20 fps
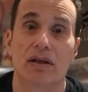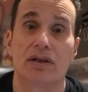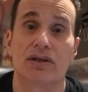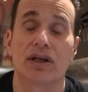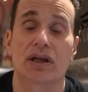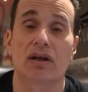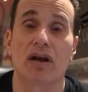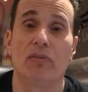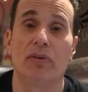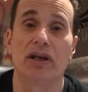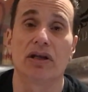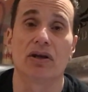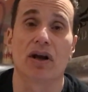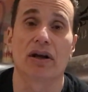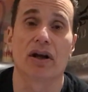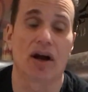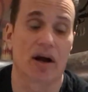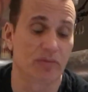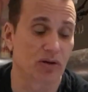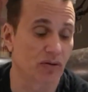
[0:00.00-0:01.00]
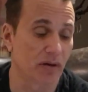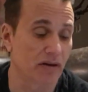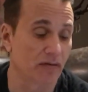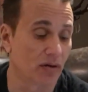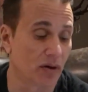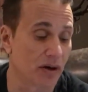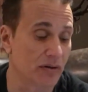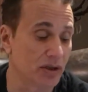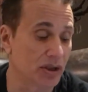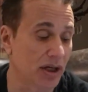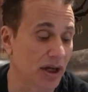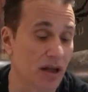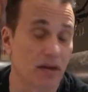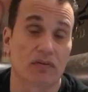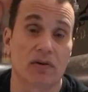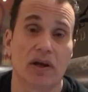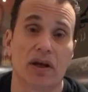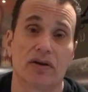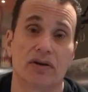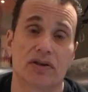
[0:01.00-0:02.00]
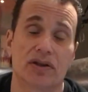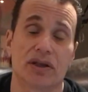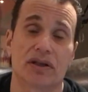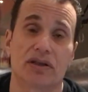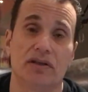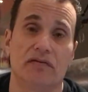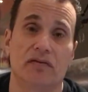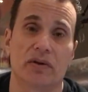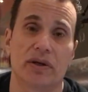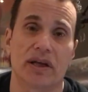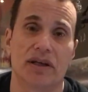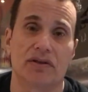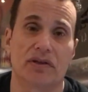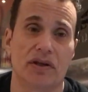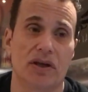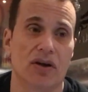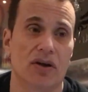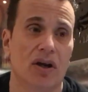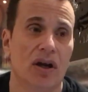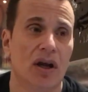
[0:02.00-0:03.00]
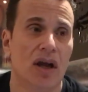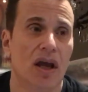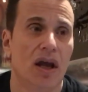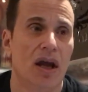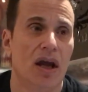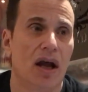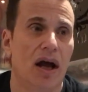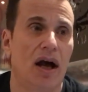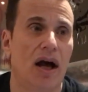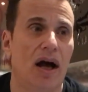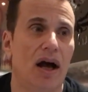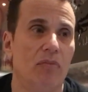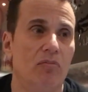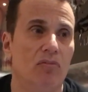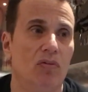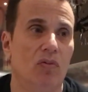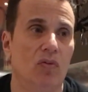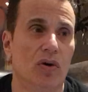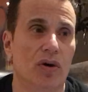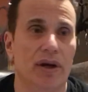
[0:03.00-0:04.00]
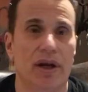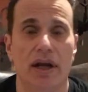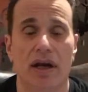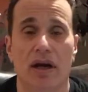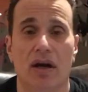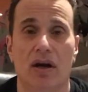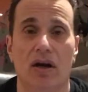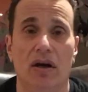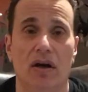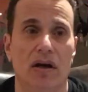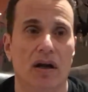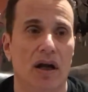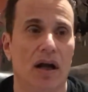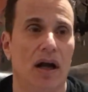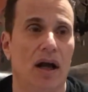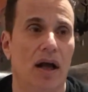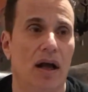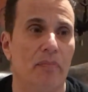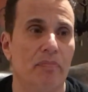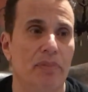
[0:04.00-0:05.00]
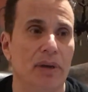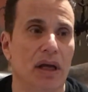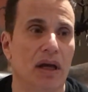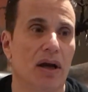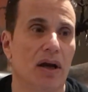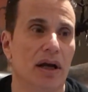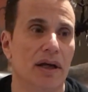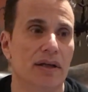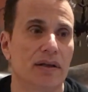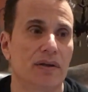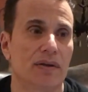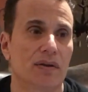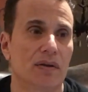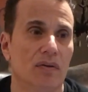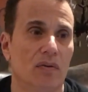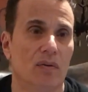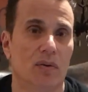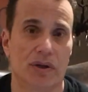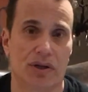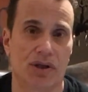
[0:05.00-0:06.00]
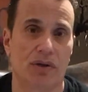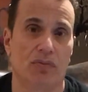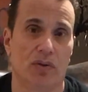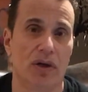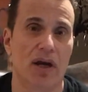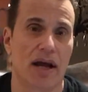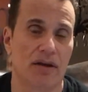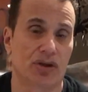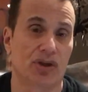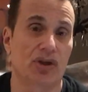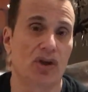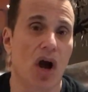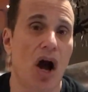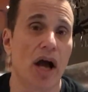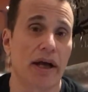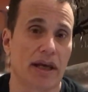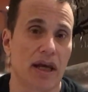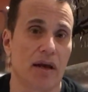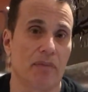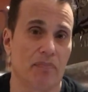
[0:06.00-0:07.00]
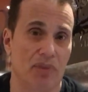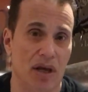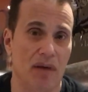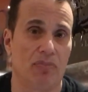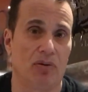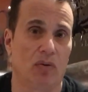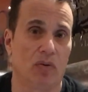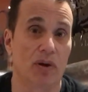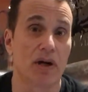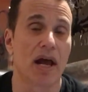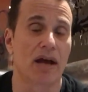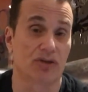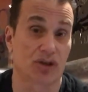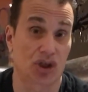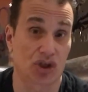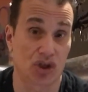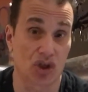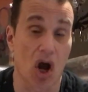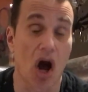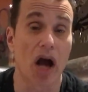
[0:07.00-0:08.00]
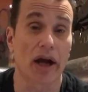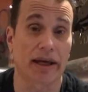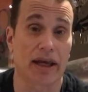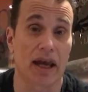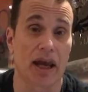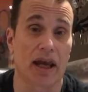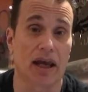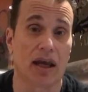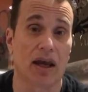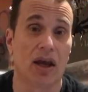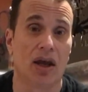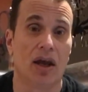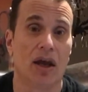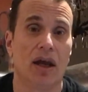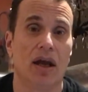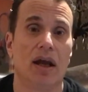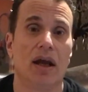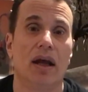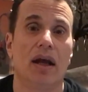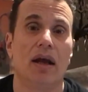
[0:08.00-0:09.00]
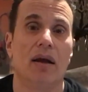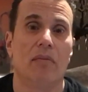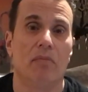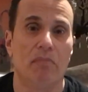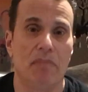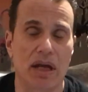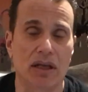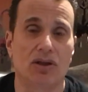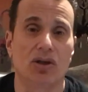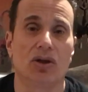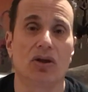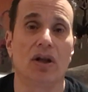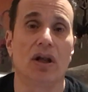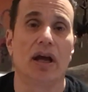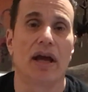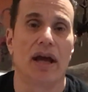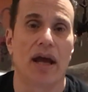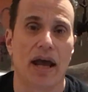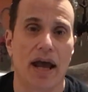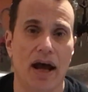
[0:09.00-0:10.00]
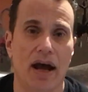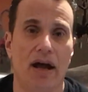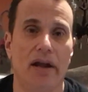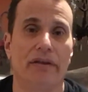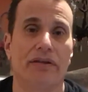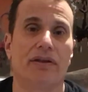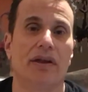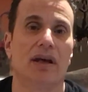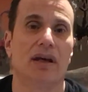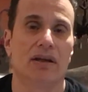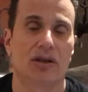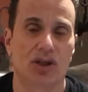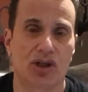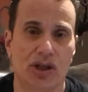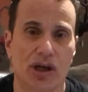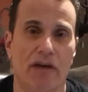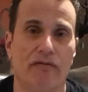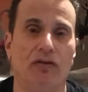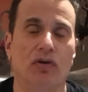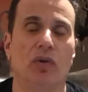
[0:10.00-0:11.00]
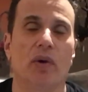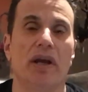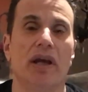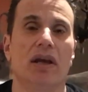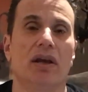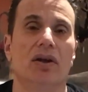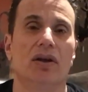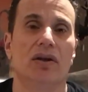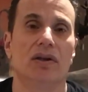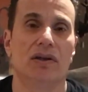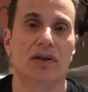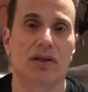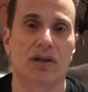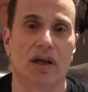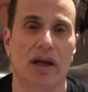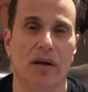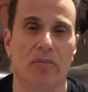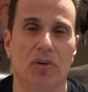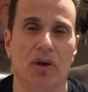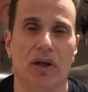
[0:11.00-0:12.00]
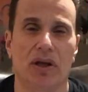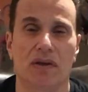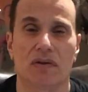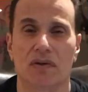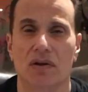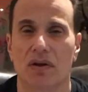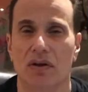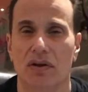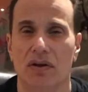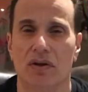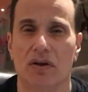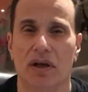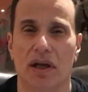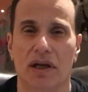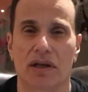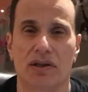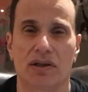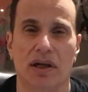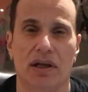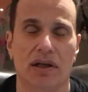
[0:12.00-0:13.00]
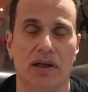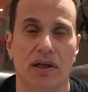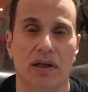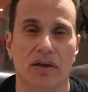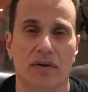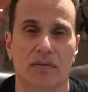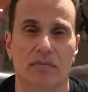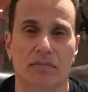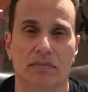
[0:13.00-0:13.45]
SickNotWeak.com. 24 hours a day, 364 days a year. We're here because we're now stalking people. We're now stalking mental health suffering celebrities. You're next, Andy.